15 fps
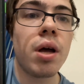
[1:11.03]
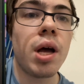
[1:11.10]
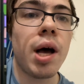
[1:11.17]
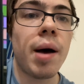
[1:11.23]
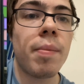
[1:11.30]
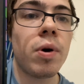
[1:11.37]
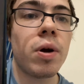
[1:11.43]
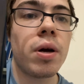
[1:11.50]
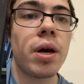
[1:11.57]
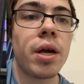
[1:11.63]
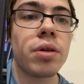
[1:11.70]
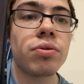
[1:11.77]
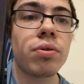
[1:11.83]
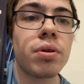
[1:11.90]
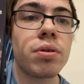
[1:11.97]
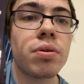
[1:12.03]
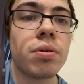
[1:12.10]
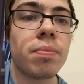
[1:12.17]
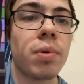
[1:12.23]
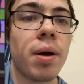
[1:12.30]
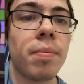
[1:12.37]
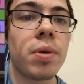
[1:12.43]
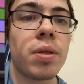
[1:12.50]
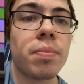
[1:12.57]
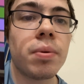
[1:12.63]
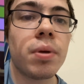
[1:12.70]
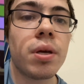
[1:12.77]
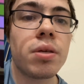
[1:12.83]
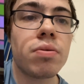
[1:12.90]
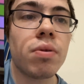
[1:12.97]
I'm on an Android, so it brought me to the
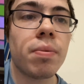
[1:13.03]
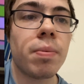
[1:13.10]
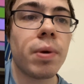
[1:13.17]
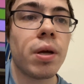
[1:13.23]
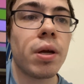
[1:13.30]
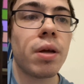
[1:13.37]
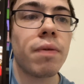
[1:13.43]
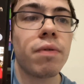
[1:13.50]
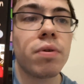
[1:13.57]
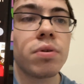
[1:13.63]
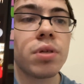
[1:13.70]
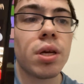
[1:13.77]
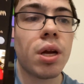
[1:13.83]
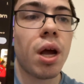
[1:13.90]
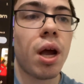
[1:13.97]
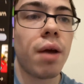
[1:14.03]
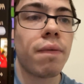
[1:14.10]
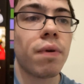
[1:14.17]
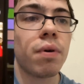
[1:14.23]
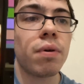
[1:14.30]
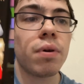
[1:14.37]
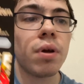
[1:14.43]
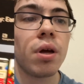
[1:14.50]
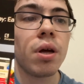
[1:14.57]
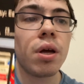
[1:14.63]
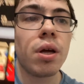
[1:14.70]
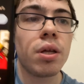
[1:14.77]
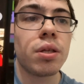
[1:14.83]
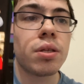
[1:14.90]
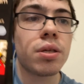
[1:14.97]
Play Store, but if you're using an iPhone,
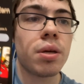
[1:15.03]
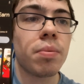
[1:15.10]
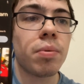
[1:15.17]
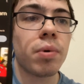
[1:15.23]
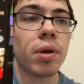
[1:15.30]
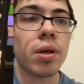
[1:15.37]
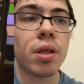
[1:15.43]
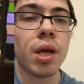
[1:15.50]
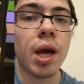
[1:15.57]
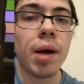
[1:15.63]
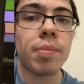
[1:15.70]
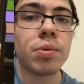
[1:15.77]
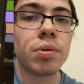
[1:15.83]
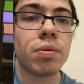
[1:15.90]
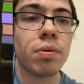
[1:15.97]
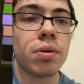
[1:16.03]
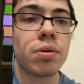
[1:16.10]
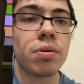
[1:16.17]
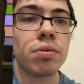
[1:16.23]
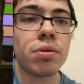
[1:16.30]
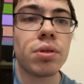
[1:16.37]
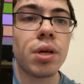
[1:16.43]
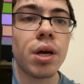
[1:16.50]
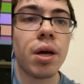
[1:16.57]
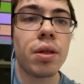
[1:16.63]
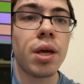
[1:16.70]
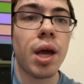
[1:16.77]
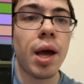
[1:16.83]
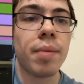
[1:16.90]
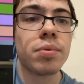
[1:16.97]
it's going to bring you to the App Store. So just download
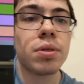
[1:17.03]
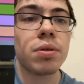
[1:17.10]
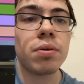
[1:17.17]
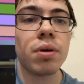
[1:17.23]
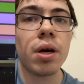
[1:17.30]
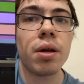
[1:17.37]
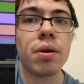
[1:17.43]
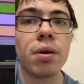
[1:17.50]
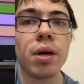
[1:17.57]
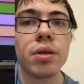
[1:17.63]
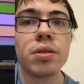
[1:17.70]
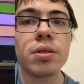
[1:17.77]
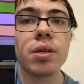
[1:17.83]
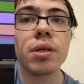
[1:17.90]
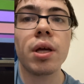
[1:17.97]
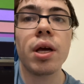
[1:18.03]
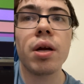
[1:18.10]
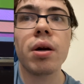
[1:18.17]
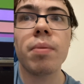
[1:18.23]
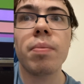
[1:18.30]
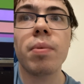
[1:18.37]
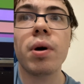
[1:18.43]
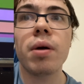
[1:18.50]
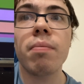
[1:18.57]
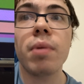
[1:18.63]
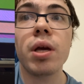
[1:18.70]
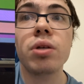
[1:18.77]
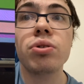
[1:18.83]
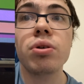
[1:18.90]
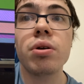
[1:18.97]
the apps, you're done. I'll see you later, but
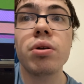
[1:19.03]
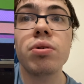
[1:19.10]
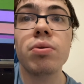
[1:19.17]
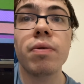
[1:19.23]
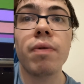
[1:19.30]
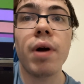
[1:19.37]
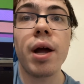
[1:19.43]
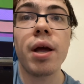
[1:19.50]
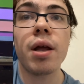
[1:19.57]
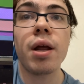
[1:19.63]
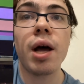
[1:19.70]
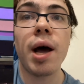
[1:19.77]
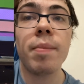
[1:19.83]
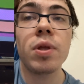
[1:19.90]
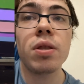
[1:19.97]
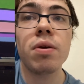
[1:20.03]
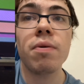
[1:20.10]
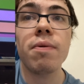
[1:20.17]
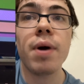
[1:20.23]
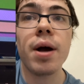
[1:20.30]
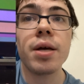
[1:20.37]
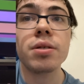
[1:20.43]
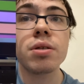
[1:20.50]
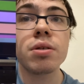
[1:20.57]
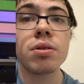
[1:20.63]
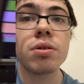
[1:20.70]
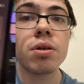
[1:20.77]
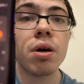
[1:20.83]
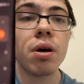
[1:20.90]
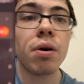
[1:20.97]
make sure you do it right. I'm in the US,
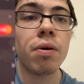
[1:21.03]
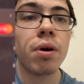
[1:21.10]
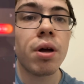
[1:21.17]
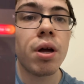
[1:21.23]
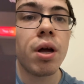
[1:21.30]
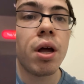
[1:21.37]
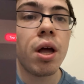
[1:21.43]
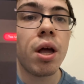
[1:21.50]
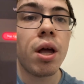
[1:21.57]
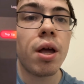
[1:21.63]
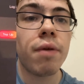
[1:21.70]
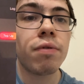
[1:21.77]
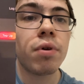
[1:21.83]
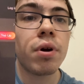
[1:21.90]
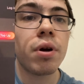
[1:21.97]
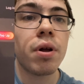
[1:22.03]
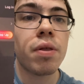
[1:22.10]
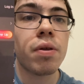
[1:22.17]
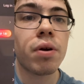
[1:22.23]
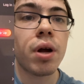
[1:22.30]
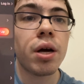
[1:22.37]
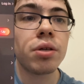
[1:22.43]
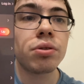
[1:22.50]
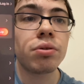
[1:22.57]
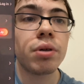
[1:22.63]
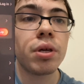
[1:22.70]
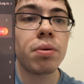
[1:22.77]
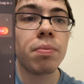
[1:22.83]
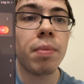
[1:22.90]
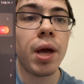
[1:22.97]
so if you're in another country,
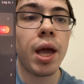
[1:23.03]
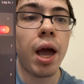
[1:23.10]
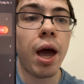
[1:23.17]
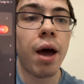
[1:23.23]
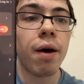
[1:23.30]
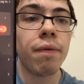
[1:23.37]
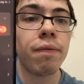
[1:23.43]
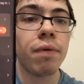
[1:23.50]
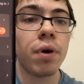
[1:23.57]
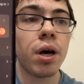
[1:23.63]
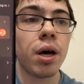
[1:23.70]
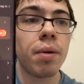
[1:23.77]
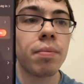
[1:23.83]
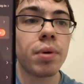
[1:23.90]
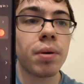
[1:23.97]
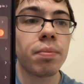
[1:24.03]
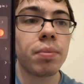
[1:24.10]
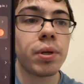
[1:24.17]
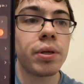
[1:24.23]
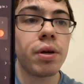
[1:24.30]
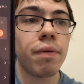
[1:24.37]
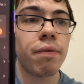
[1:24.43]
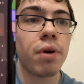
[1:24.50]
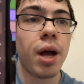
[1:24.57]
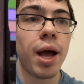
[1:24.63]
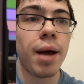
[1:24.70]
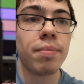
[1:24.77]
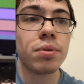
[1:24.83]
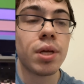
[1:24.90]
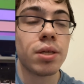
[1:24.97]
you may have completely different
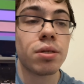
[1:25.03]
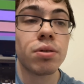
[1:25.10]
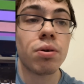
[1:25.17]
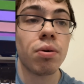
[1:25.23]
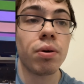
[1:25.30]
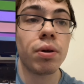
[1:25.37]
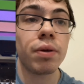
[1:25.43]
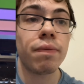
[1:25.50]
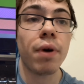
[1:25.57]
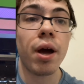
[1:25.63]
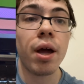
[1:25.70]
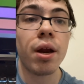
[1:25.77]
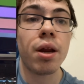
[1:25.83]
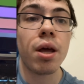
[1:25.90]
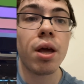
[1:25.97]
apps. That's totally fine.